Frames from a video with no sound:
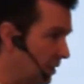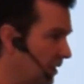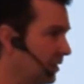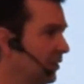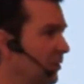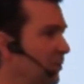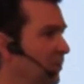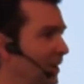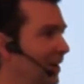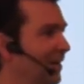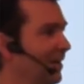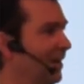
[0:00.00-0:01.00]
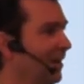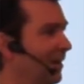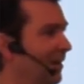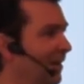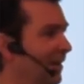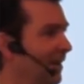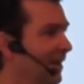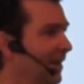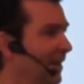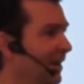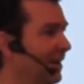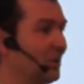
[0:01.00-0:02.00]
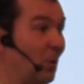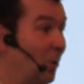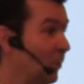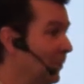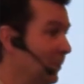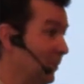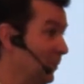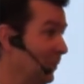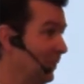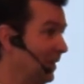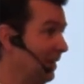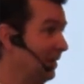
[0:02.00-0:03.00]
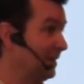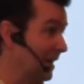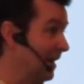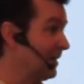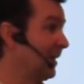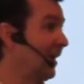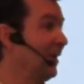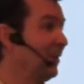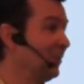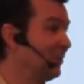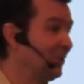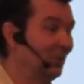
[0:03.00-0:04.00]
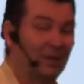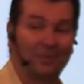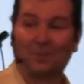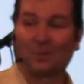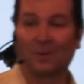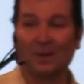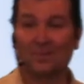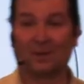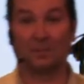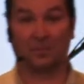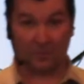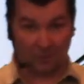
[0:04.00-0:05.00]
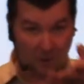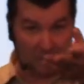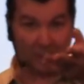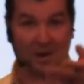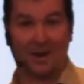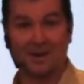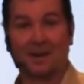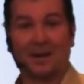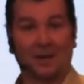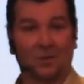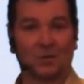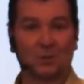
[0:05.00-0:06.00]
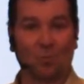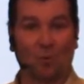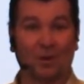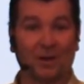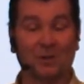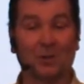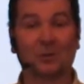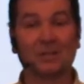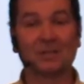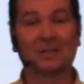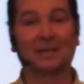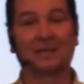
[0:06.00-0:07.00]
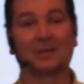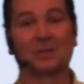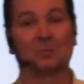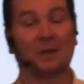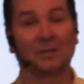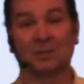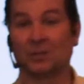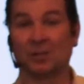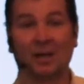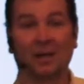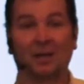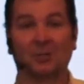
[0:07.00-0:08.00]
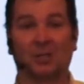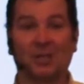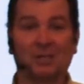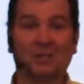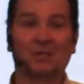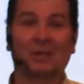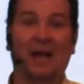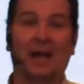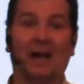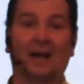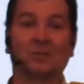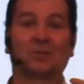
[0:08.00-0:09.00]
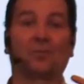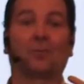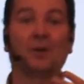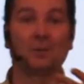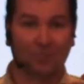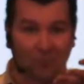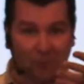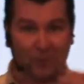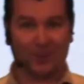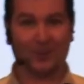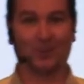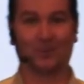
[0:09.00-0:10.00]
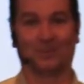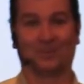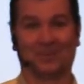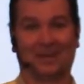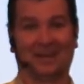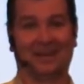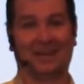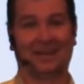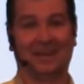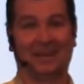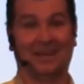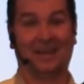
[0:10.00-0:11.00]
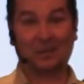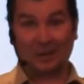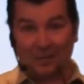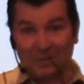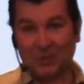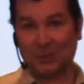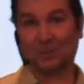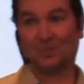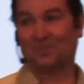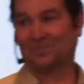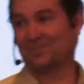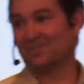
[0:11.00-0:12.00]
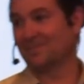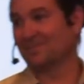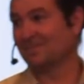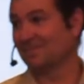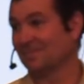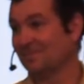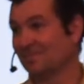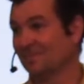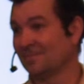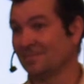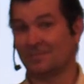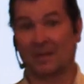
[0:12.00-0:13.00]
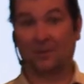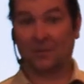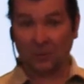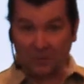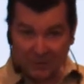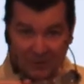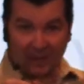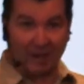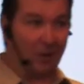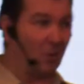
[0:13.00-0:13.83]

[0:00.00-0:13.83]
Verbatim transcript: you need to do that. He's calling you He's asking you to give your life to Him. If you're online this morning and you're listening to this message, Jesus has freedom for you. He loves you. And if you're listening